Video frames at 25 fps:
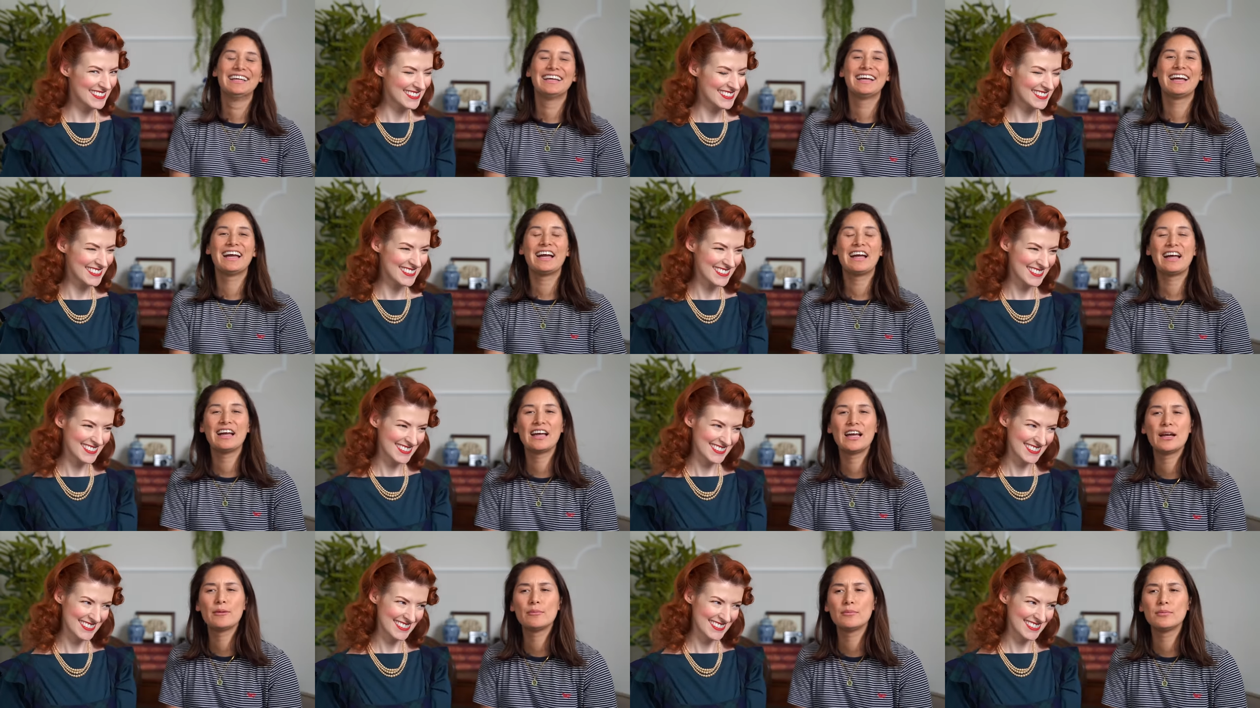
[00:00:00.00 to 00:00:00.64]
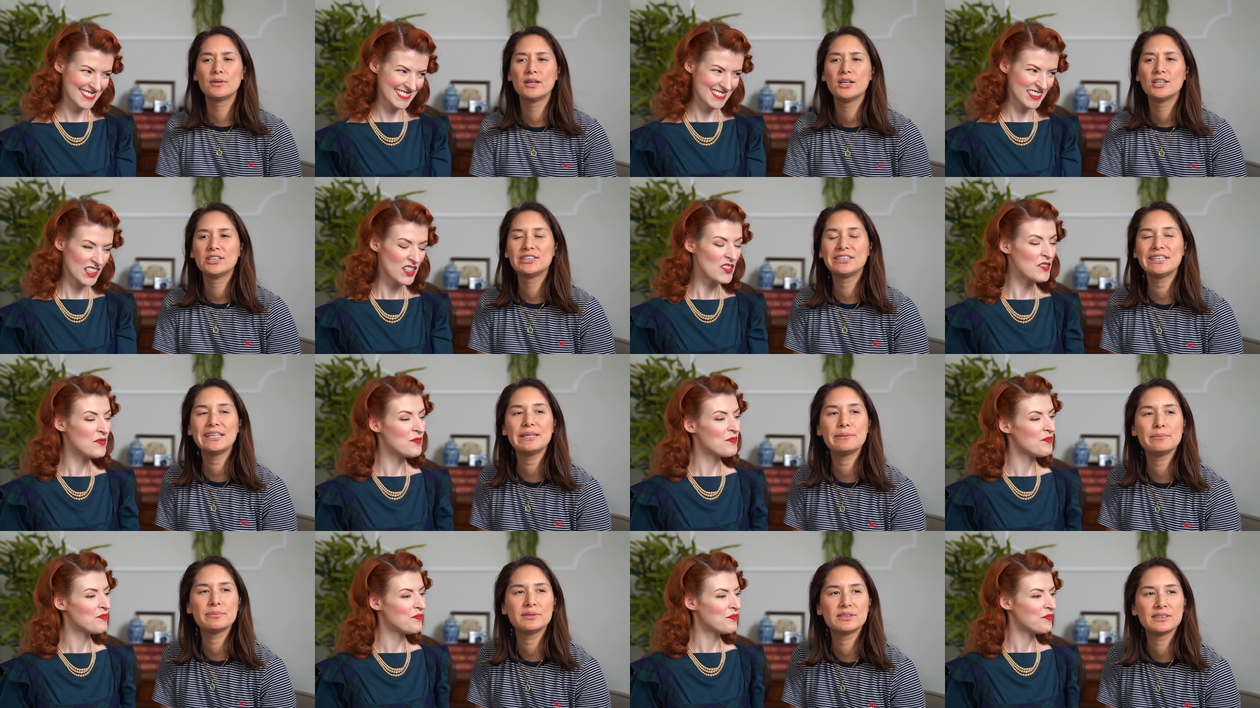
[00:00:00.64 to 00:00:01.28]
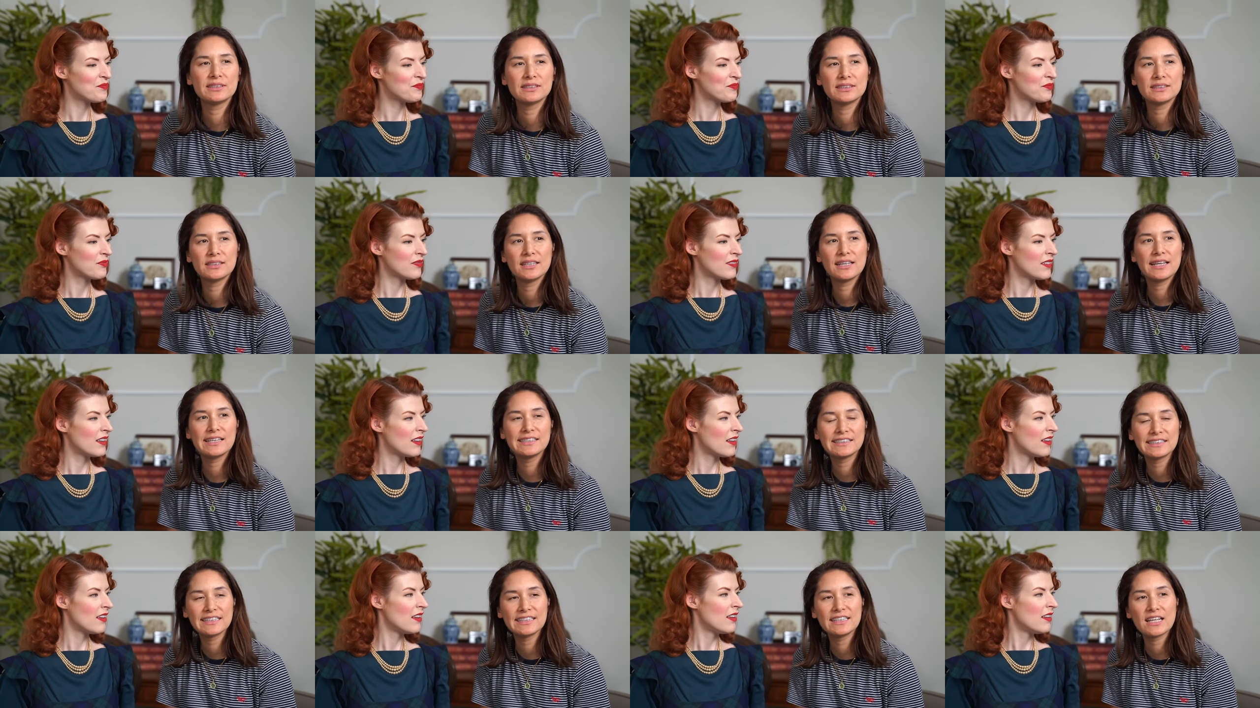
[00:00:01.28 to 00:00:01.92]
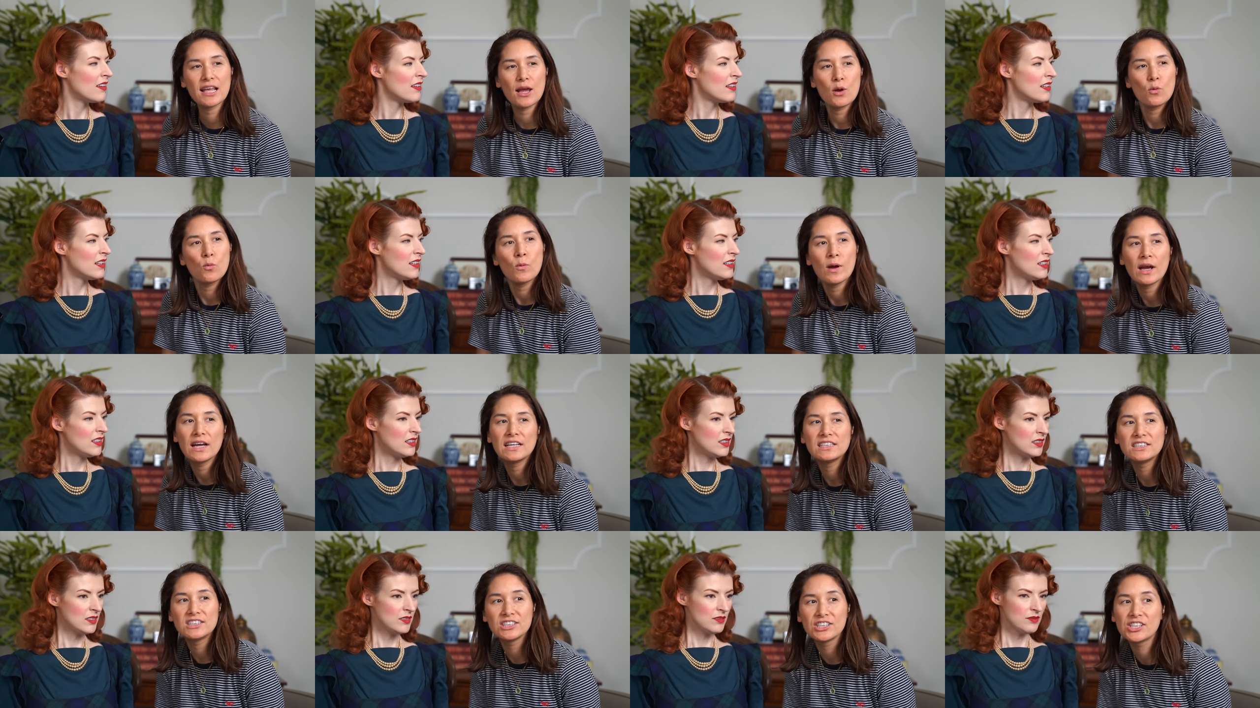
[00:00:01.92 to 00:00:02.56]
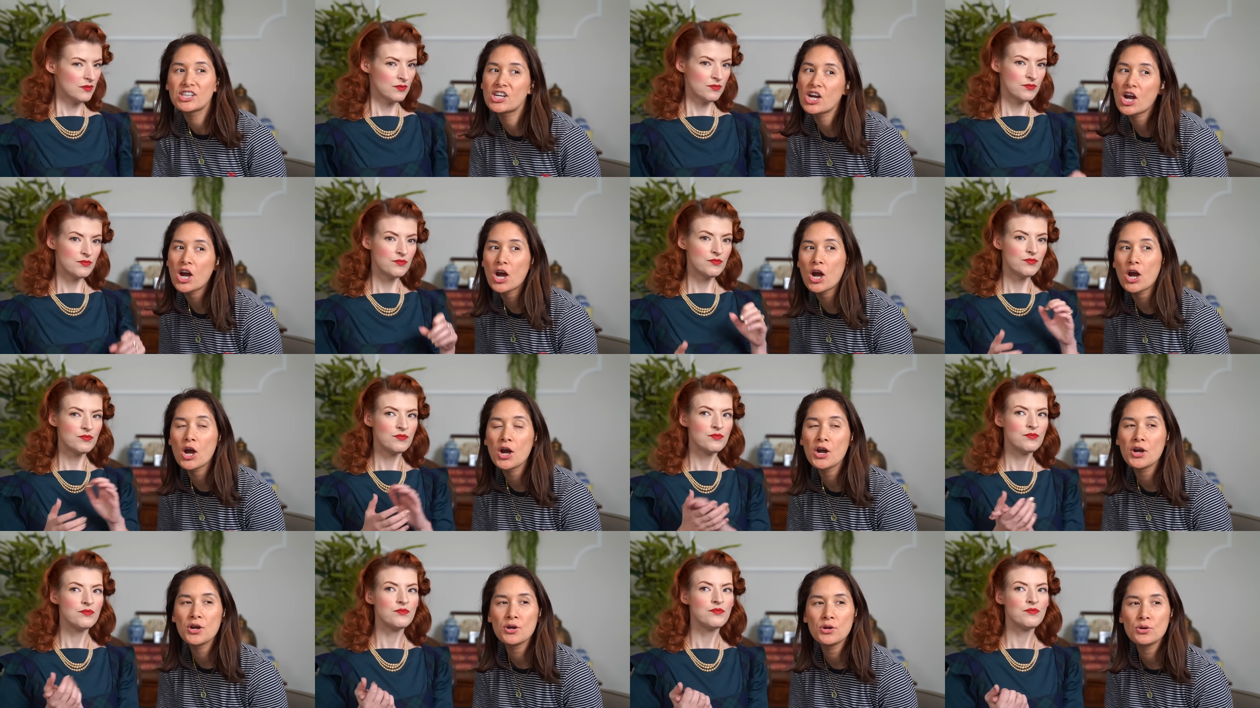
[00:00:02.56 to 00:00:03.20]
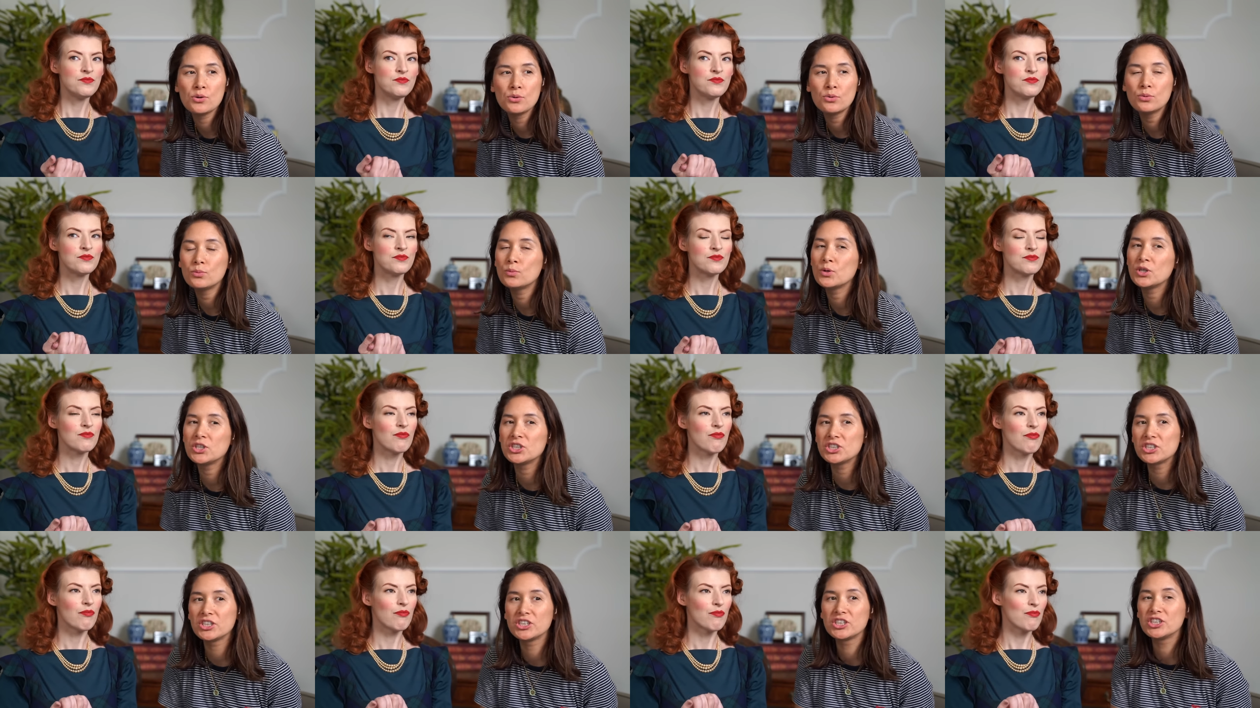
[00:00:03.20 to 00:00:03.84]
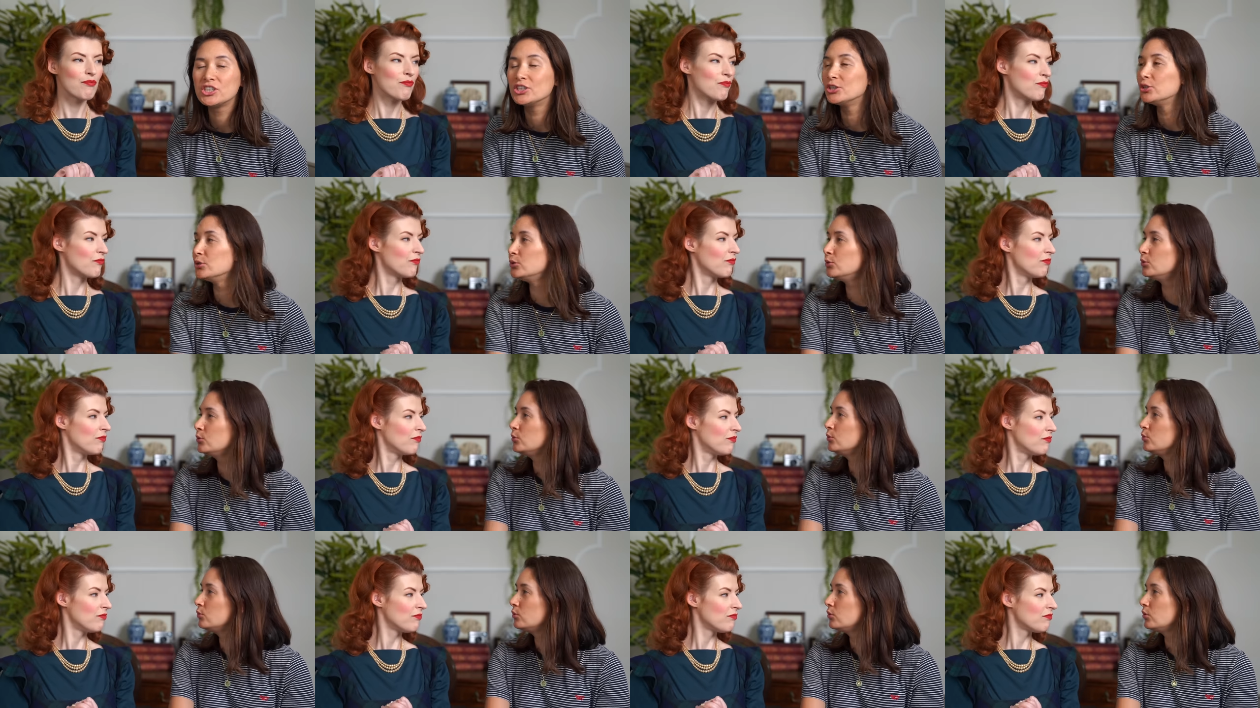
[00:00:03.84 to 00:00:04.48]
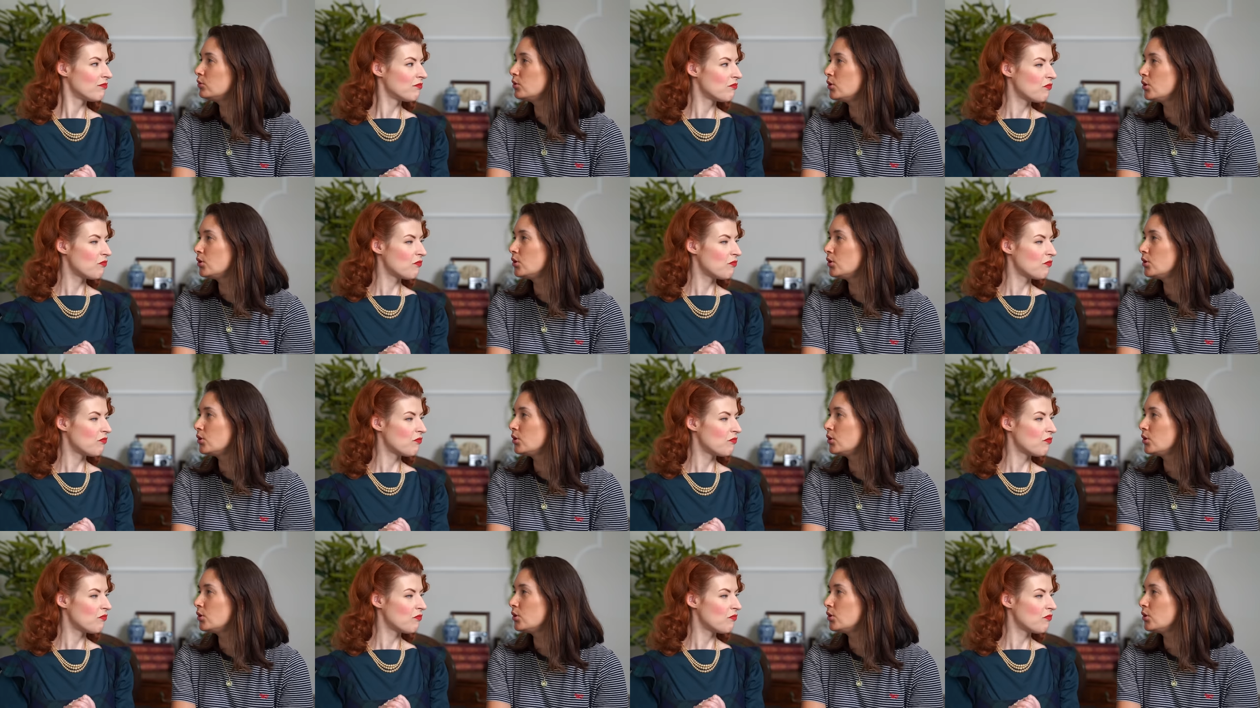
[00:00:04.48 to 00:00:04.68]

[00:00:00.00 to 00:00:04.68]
Speaker 1: Yeah. um, tips, as in like where to go, what to do,